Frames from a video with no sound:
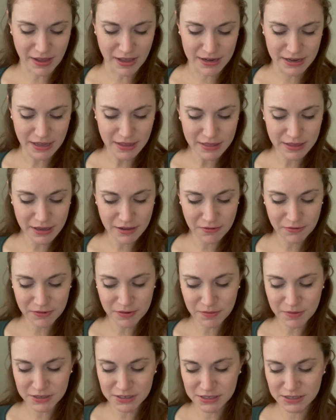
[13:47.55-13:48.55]
anything
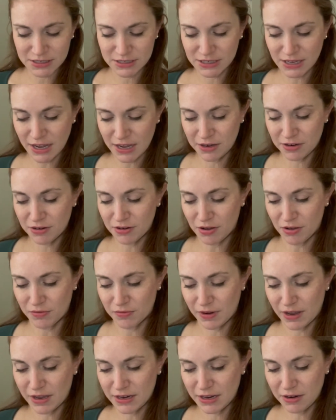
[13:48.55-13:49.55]
from this designer
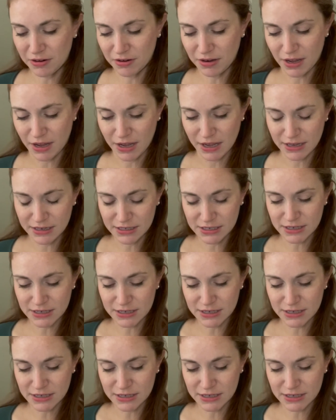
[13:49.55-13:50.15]
already or not.